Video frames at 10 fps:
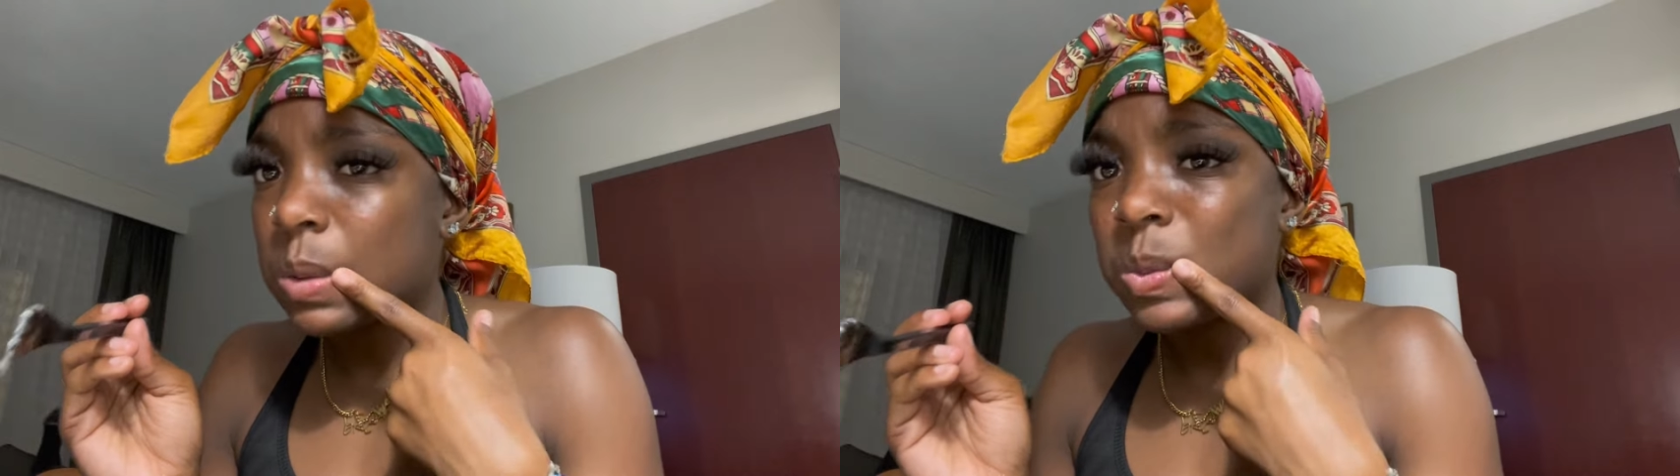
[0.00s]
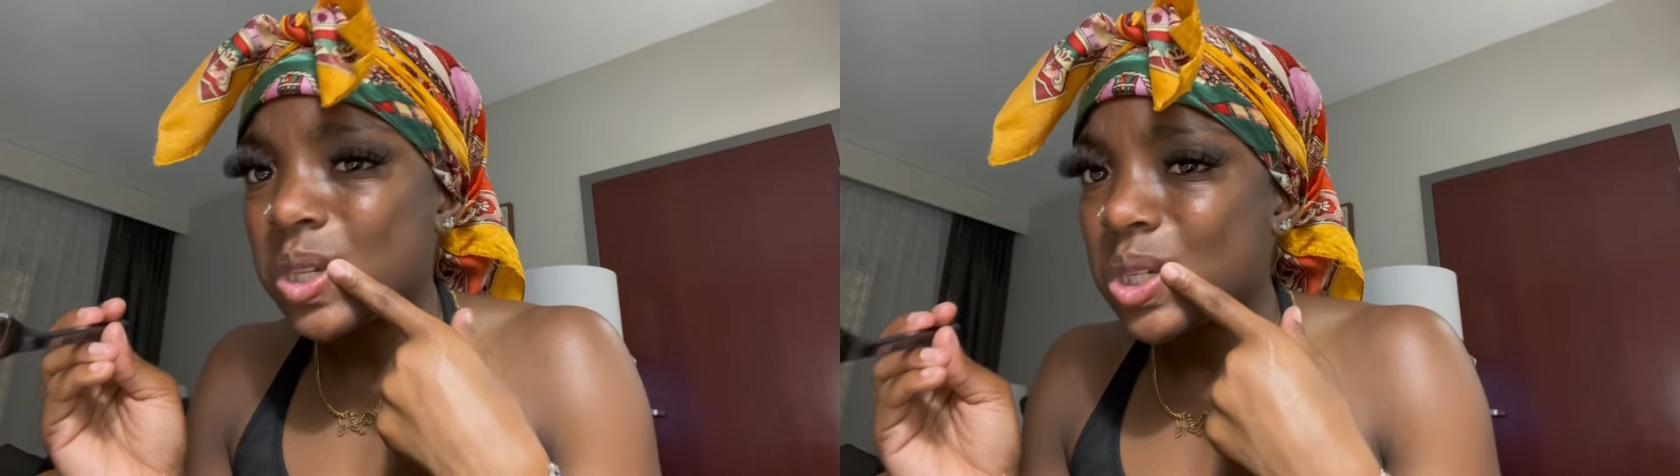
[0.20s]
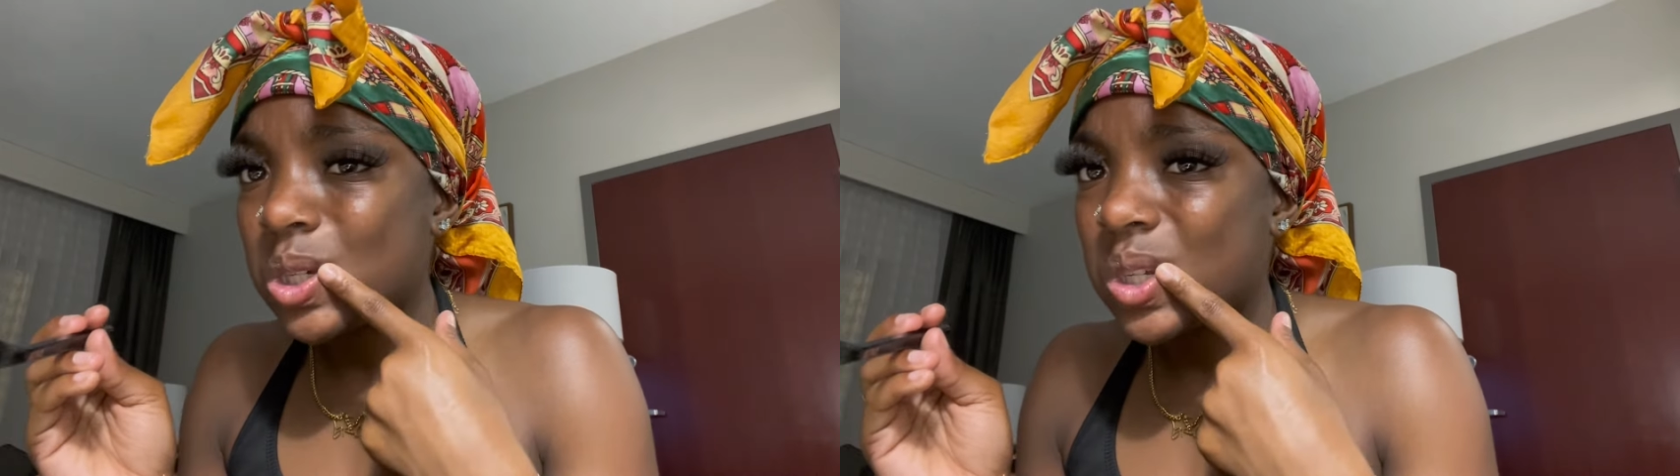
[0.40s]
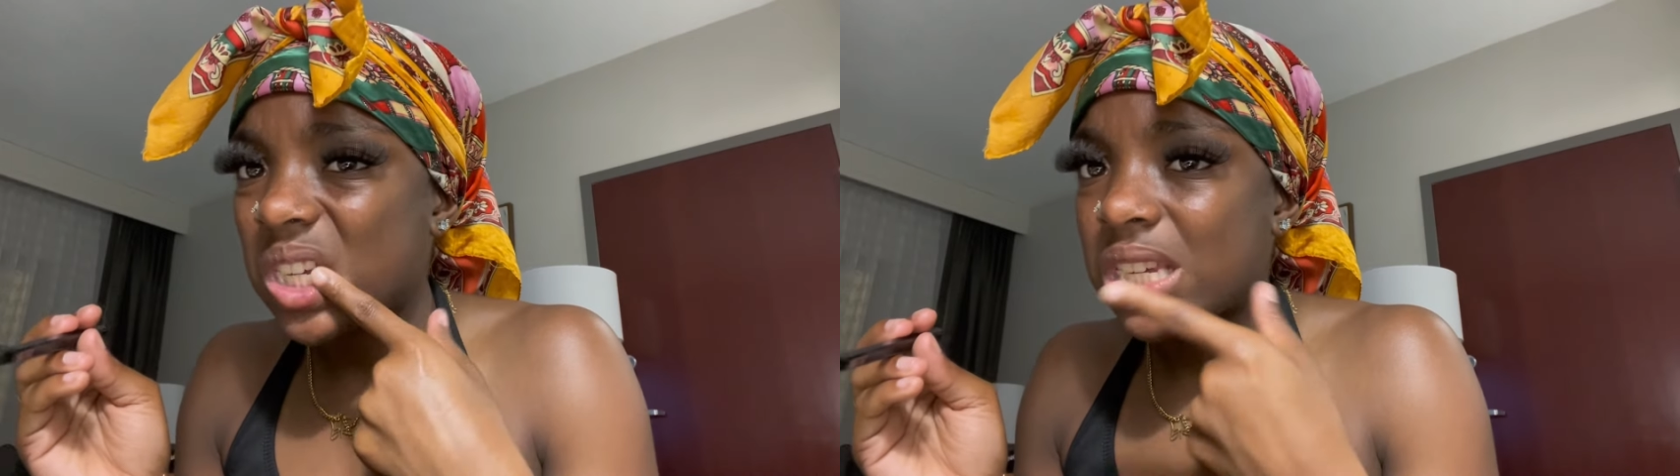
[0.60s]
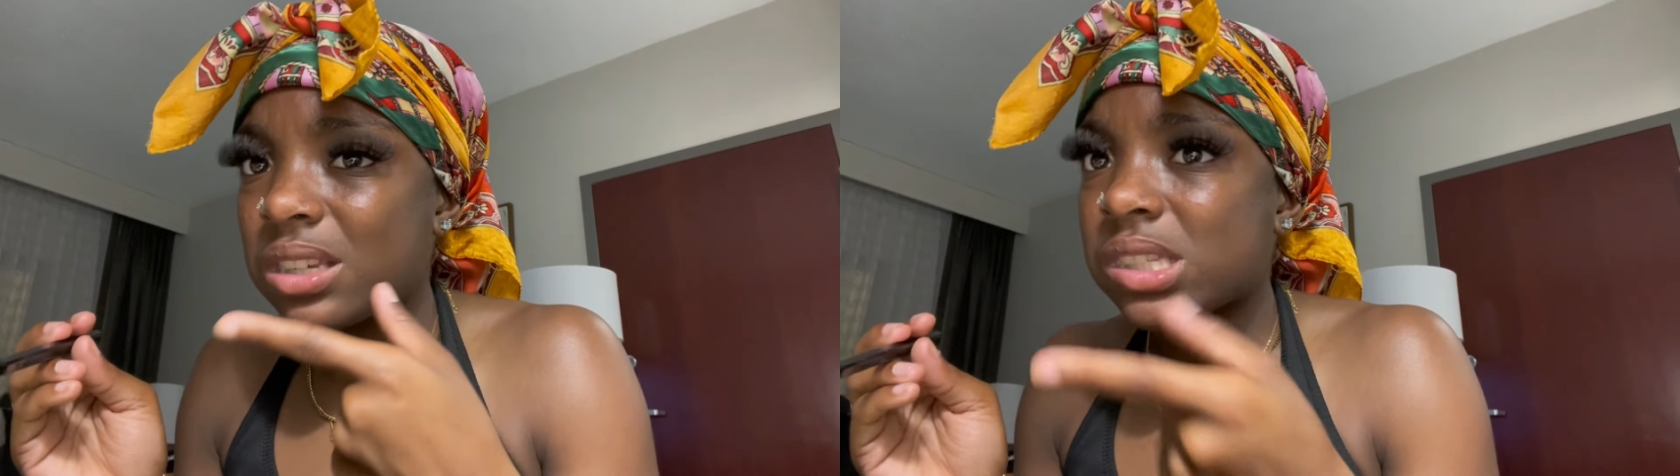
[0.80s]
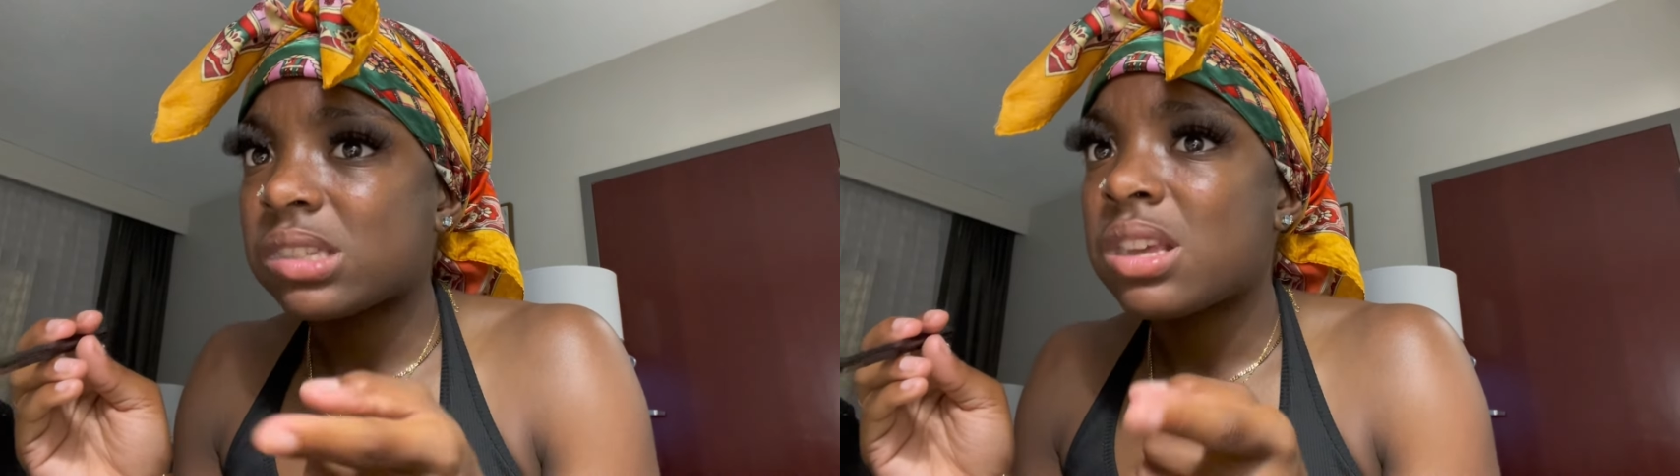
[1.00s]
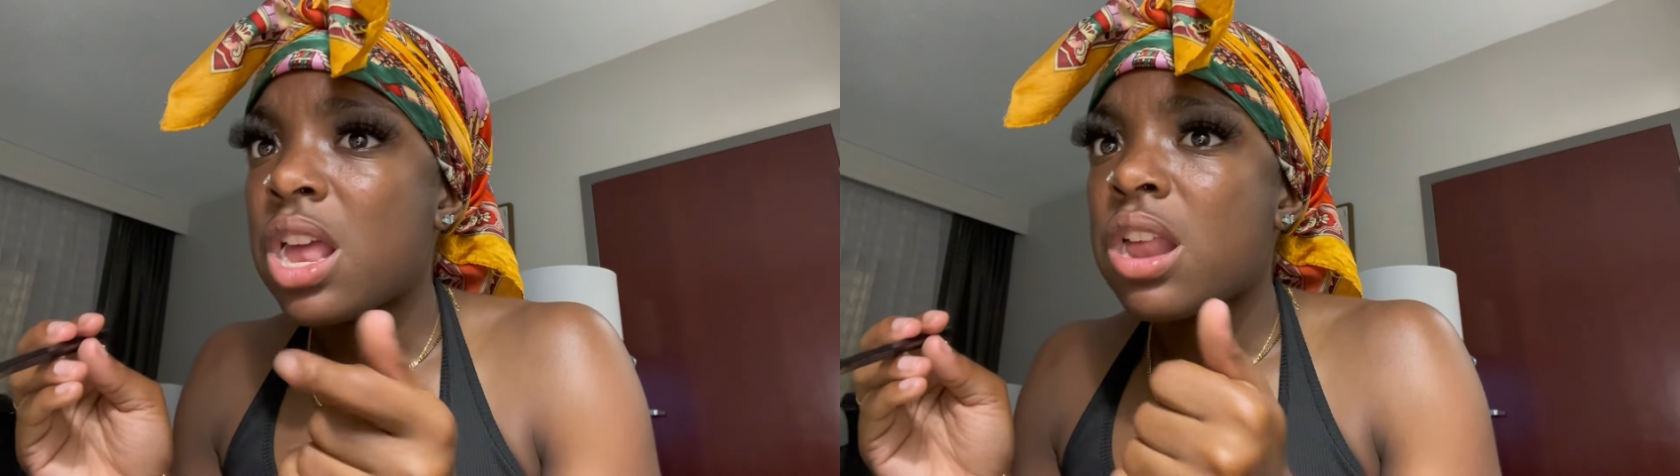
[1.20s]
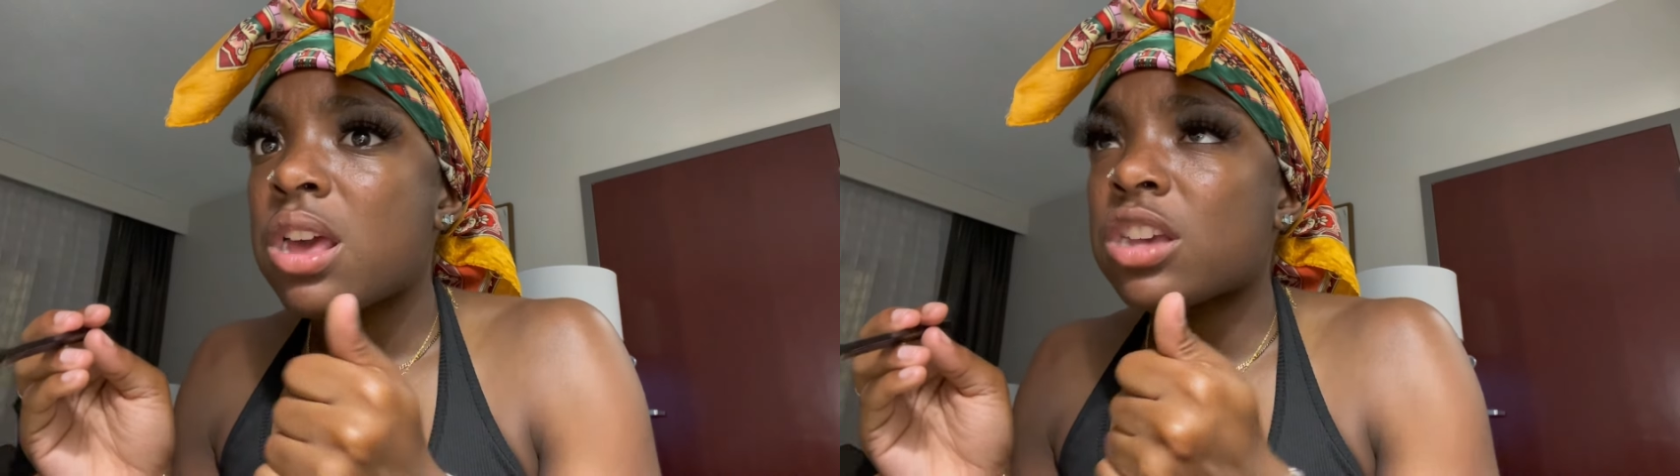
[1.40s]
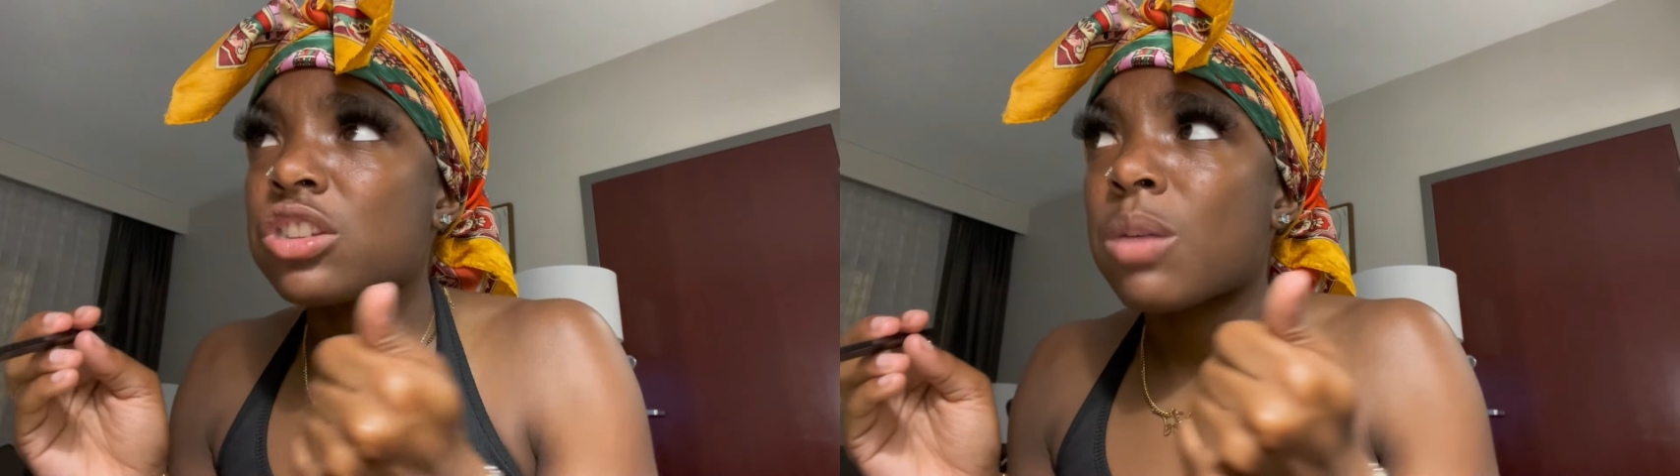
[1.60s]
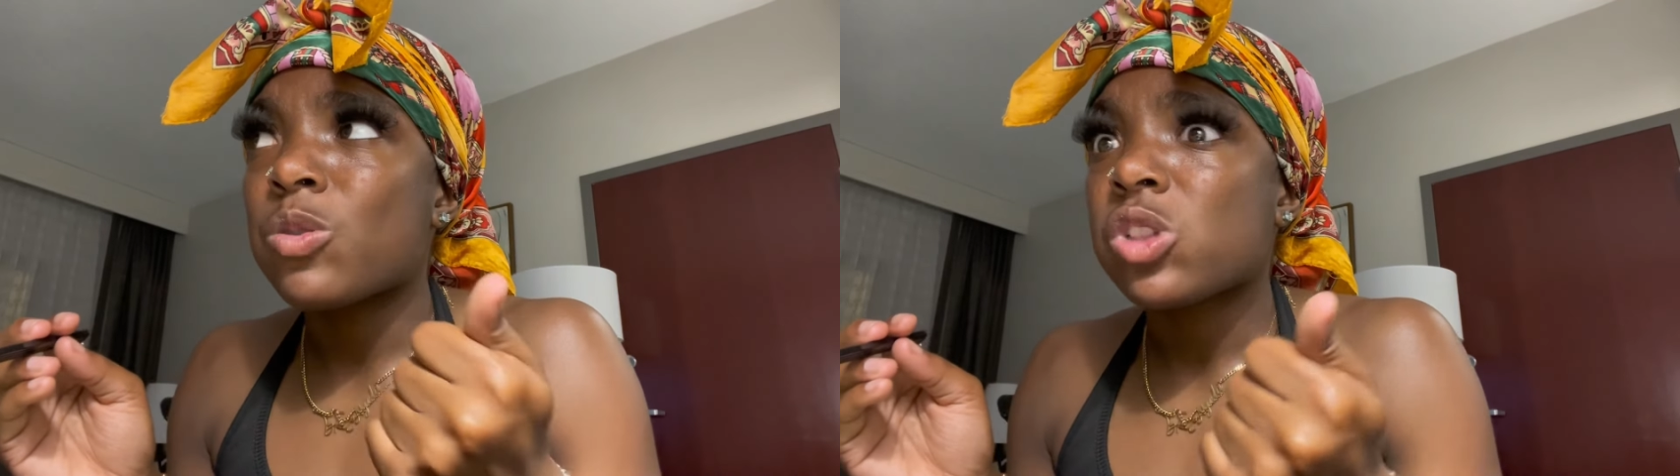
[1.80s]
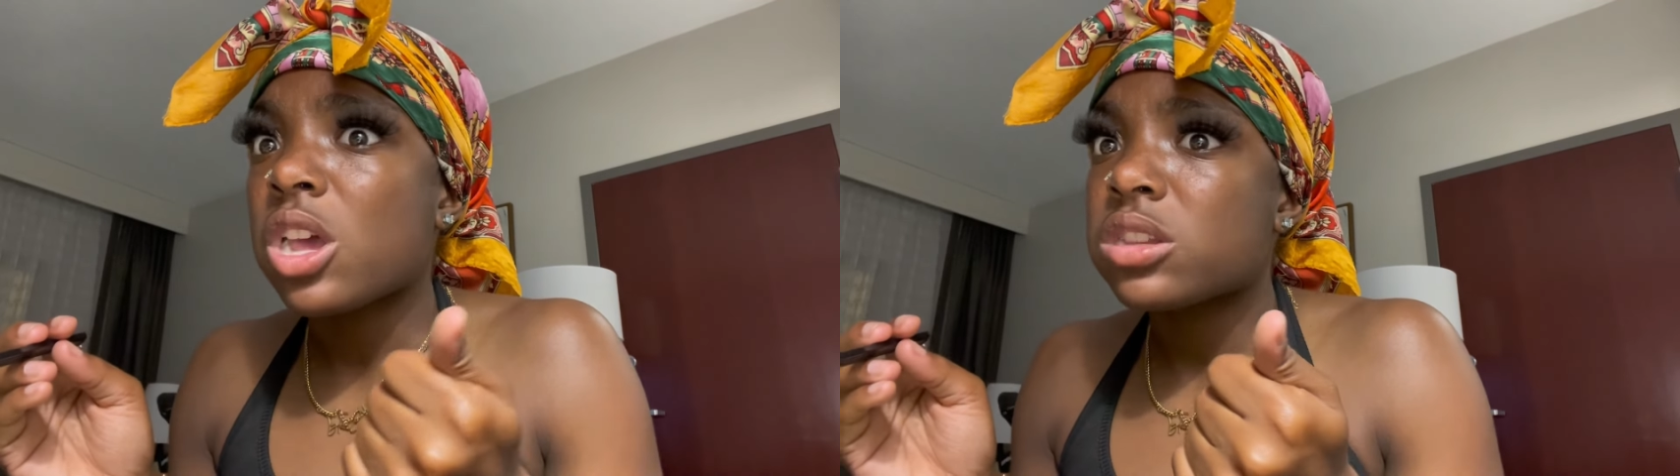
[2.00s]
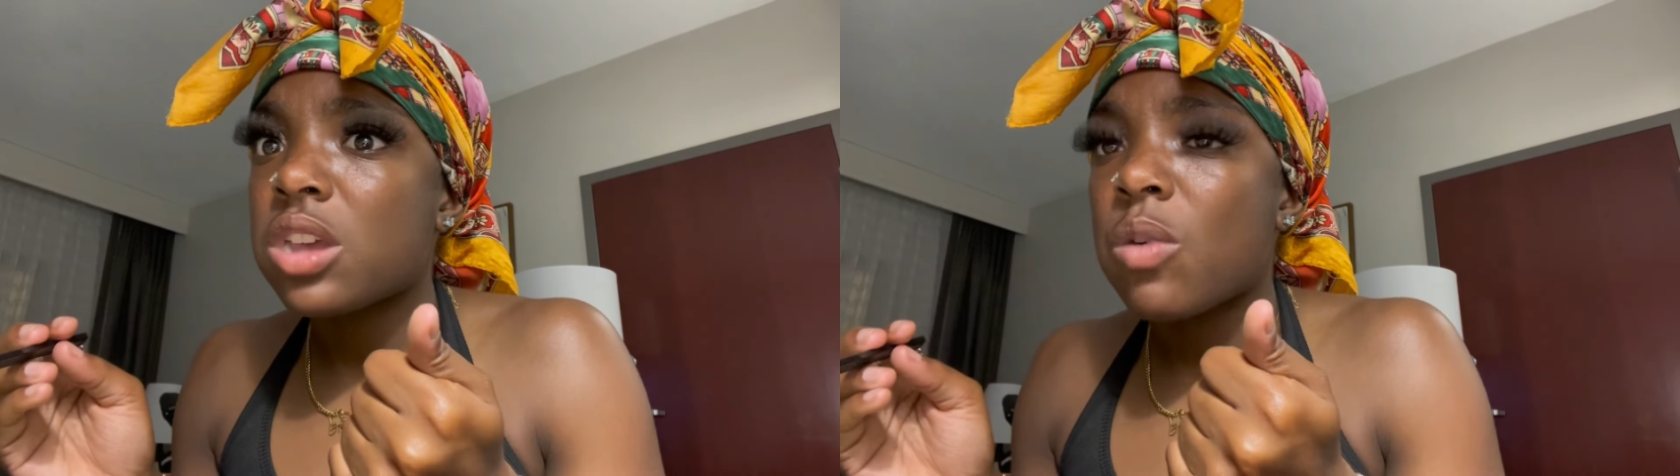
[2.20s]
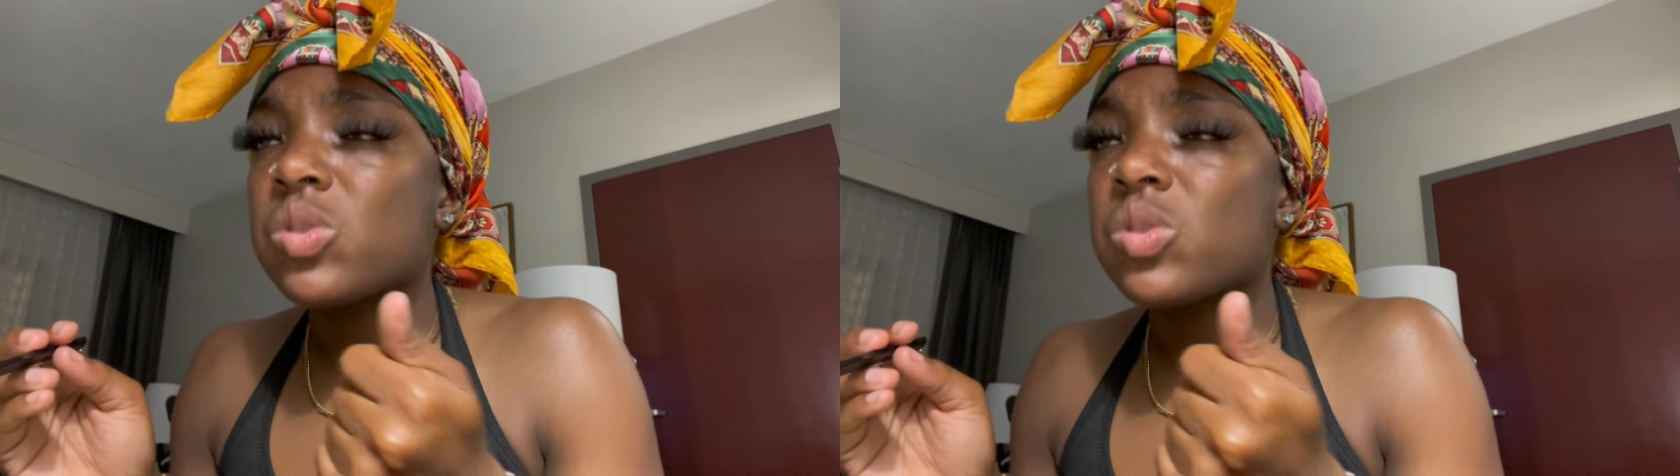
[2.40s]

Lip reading: meet, because it's almost lights out.